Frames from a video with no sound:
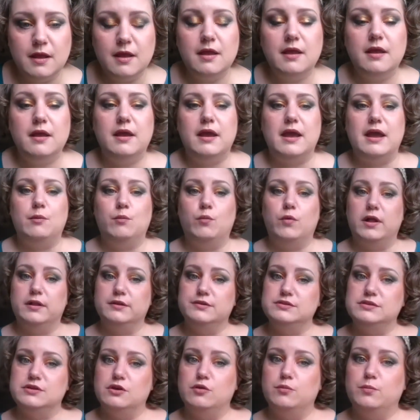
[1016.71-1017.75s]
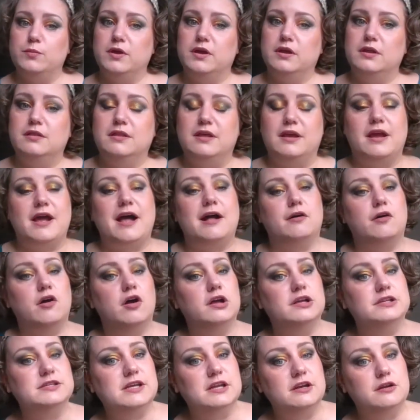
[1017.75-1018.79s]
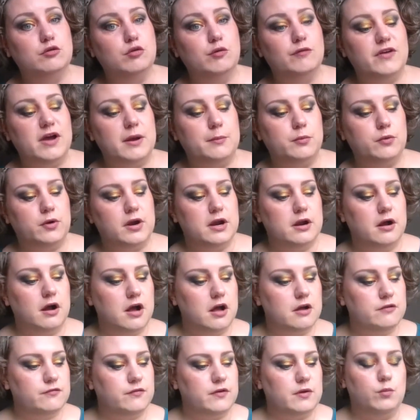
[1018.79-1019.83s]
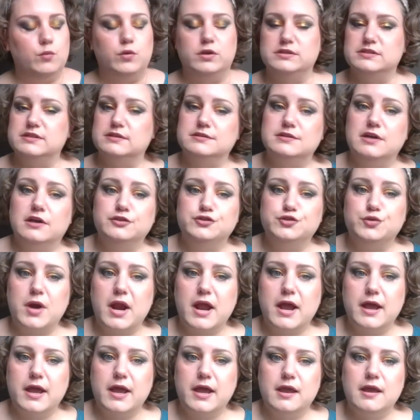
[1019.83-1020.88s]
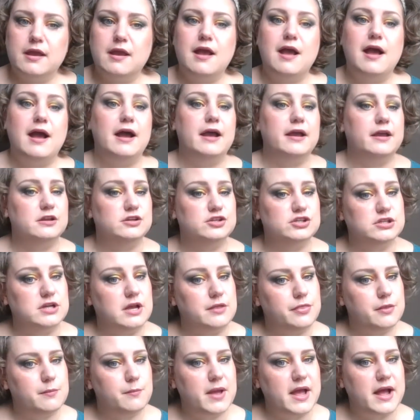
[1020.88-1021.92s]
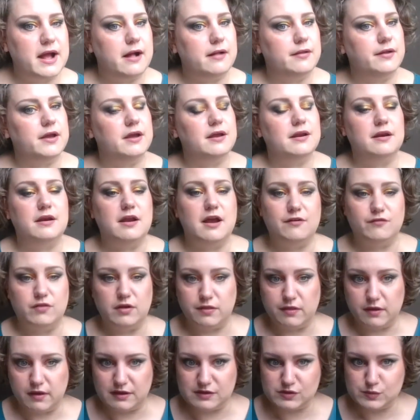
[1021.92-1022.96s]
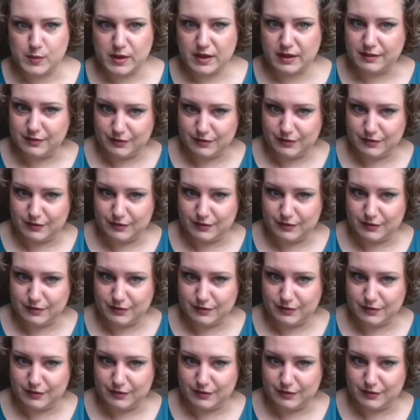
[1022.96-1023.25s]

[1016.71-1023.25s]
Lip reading: and while it's open, the alcohol is going to evaporate off, and once it's all dry, I can shut the palette and everything has been cleaned and